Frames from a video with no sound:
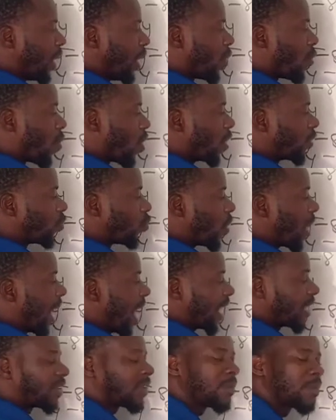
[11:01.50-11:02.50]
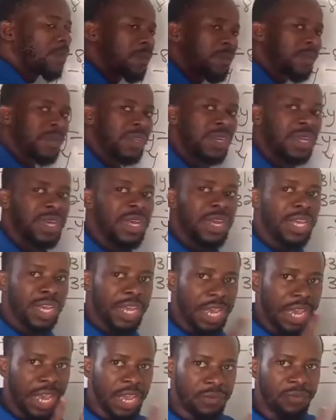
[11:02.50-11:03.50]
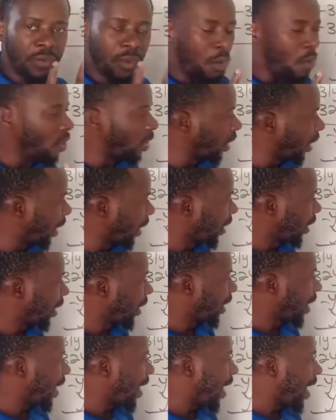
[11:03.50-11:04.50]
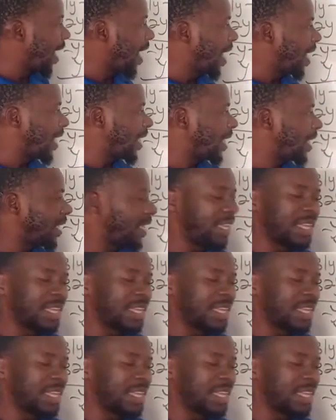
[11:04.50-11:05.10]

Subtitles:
equals to x. If only a